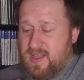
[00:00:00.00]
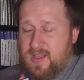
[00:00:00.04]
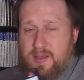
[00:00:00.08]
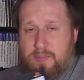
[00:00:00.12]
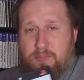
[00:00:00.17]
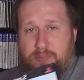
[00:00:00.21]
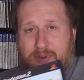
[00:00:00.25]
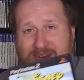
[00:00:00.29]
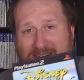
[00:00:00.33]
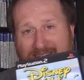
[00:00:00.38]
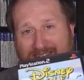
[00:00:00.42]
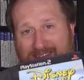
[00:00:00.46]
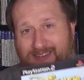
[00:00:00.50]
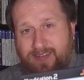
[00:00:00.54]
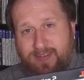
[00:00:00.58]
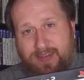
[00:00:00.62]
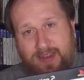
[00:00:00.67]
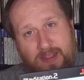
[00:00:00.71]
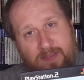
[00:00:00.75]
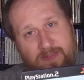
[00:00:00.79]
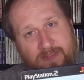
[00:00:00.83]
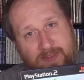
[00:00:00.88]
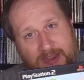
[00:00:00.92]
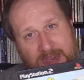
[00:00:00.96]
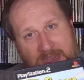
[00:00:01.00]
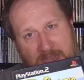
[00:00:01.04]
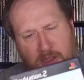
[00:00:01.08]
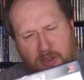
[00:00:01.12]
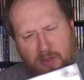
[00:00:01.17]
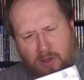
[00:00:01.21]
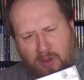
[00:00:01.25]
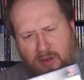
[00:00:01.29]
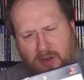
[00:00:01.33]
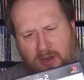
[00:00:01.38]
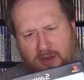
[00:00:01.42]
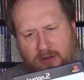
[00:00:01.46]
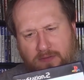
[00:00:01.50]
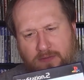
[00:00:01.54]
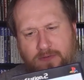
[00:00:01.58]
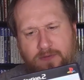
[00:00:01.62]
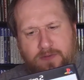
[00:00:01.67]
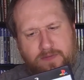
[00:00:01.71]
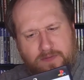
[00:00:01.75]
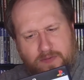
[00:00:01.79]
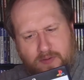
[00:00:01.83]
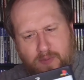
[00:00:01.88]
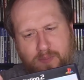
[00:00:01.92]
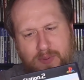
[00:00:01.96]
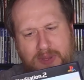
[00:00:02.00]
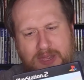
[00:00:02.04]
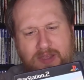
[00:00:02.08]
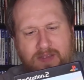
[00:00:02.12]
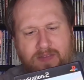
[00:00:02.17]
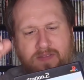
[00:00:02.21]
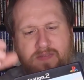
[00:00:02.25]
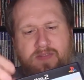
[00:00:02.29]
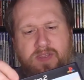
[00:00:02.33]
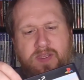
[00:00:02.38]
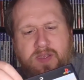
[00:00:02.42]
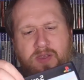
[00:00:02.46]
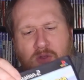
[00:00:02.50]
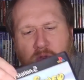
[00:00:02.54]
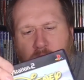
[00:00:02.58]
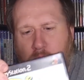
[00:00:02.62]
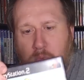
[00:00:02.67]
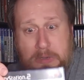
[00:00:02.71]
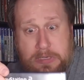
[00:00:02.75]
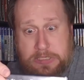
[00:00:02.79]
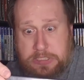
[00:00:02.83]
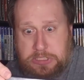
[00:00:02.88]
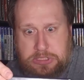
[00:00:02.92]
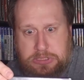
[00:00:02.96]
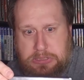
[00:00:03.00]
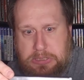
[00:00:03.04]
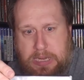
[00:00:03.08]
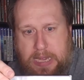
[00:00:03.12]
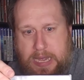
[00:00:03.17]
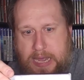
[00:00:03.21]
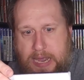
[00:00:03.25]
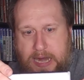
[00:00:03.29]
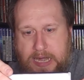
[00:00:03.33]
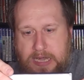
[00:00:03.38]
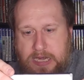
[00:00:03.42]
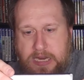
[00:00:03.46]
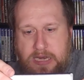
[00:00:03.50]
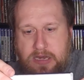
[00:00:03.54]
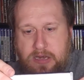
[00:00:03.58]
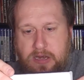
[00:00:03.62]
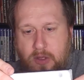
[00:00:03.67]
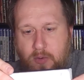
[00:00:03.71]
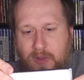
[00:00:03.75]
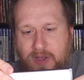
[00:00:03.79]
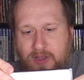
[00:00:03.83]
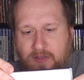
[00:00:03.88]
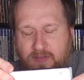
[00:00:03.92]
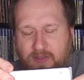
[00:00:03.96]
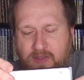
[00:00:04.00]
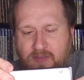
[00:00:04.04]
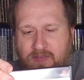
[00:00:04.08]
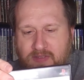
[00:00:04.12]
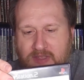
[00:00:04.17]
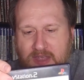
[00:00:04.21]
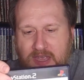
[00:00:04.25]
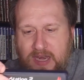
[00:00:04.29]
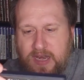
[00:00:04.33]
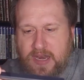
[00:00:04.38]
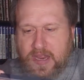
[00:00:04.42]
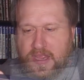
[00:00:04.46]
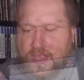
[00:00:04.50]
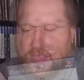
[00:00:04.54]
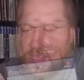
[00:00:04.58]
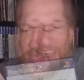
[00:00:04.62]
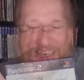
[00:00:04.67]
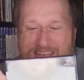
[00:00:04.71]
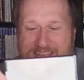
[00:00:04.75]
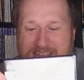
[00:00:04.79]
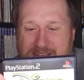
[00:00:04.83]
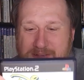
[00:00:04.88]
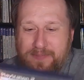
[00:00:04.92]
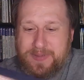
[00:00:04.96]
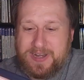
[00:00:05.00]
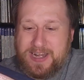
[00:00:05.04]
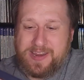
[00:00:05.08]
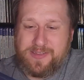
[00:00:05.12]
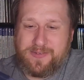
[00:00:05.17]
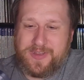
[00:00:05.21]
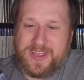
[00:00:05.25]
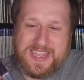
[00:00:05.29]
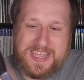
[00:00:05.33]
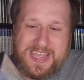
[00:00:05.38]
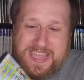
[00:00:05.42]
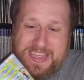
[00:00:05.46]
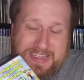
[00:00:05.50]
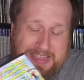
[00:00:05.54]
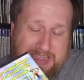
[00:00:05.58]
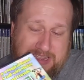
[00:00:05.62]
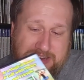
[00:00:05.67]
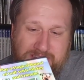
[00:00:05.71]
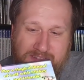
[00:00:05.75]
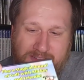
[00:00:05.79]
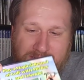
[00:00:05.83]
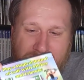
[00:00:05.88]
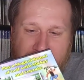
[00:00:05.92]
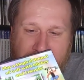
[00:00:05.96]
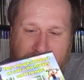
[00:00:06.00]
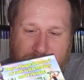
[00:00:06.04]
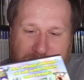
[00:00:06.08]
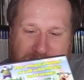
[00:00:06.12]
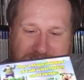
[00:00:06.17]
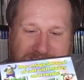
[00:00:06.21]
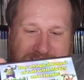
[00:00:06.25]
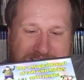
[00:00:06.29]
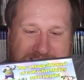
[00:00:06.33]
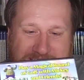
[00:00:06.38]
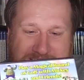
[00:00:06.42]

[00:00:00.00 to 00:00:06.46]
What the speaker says: But it's Disney Golf for PS2, which I didn't know existed. But anyway, it just looks fun.